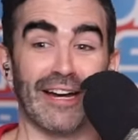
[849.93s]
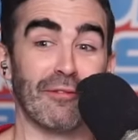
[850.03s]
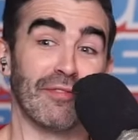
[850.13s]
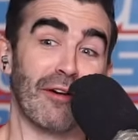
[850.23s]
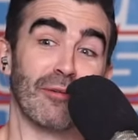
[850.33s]

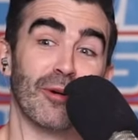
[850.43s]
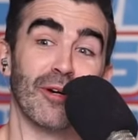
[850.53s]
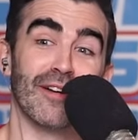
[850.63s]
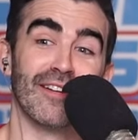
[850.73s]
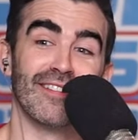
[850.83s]
That would
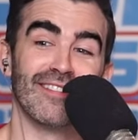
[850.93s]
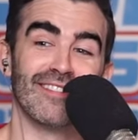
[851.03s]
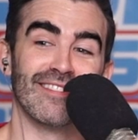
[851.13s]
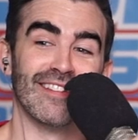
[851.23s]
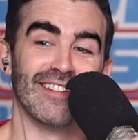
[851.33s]
work.
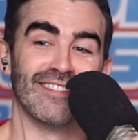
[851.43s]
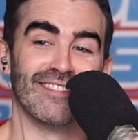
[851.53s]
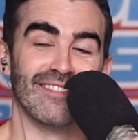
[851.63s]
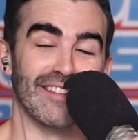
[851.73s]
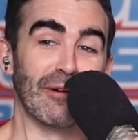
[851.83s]

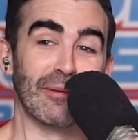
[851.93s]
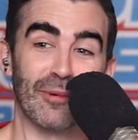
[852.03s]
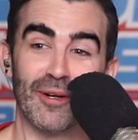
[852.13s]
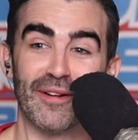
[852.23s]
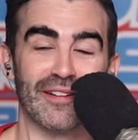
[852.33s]
That would
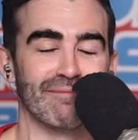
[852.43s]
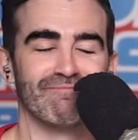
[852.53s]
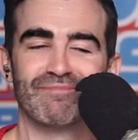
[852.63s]
work.